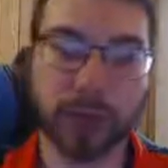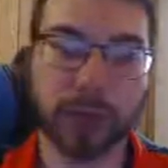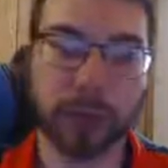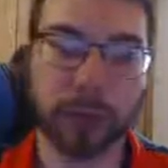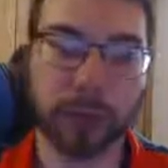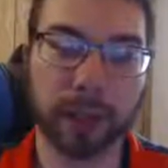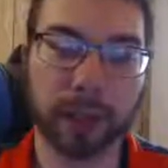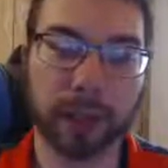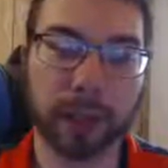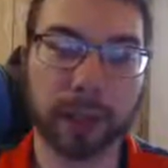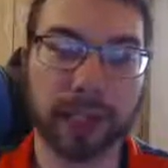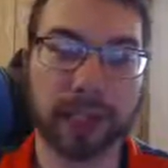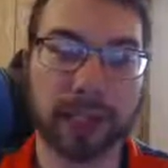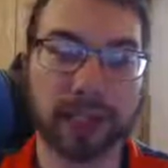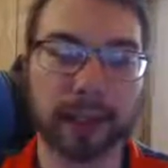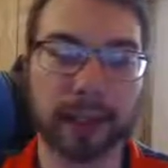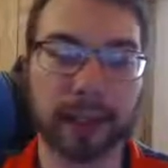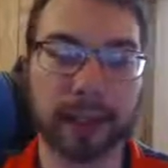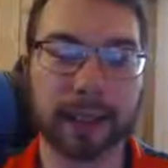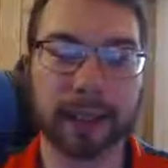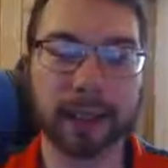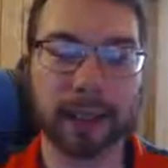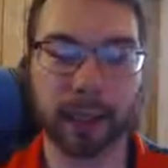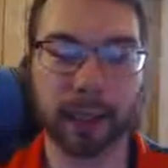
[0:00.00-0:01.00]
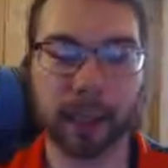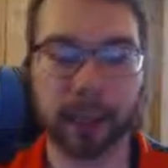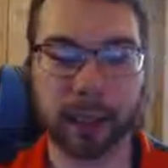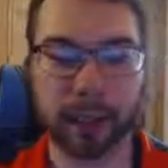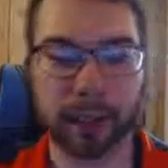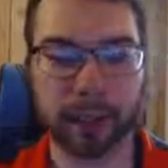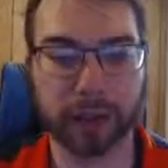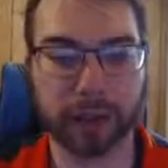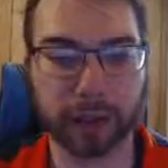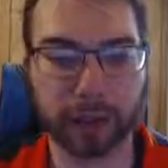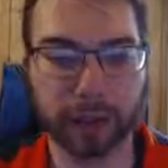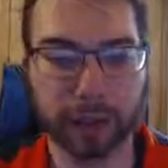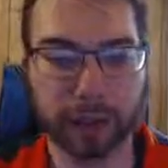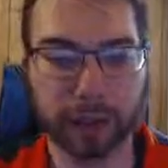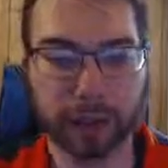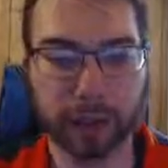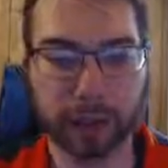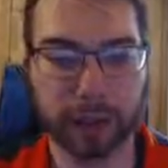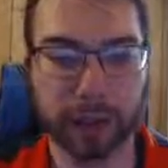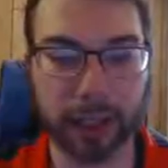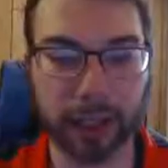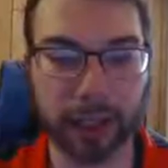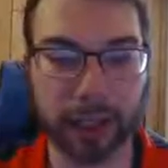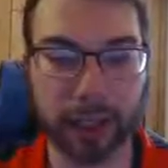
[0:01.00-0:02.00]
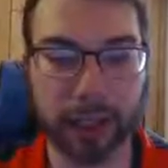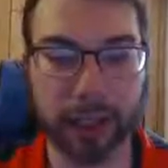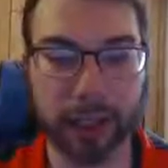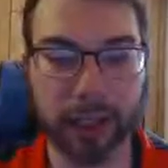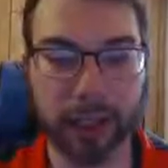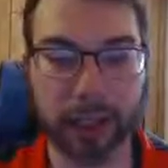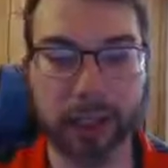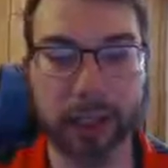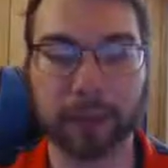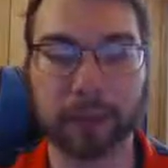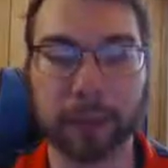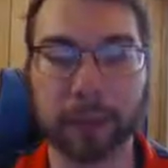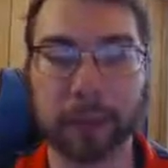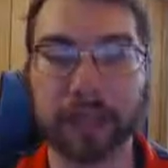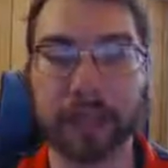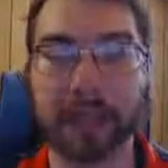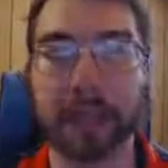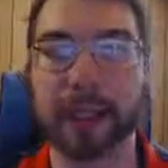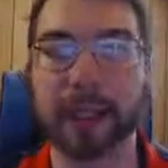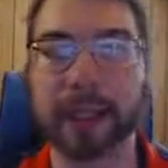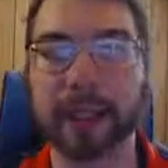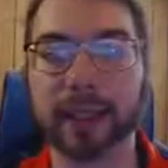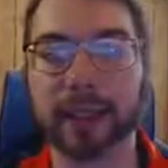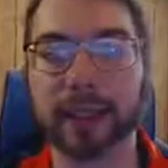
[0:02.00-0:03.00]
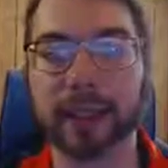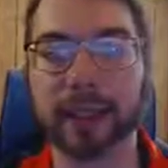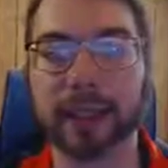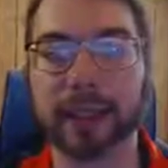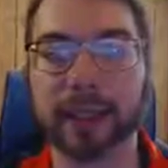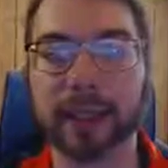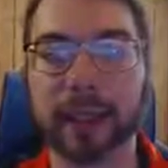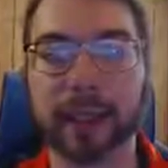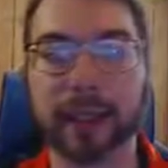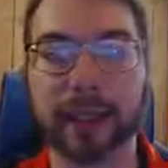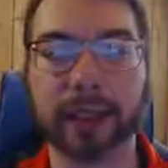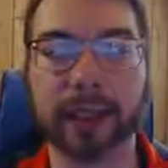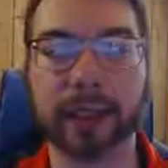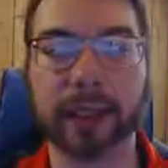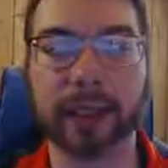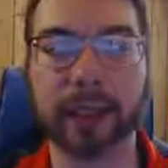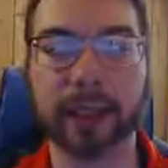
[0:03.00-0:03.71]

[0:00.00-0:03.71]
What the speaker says: But I decided I wanted to play something like this instead.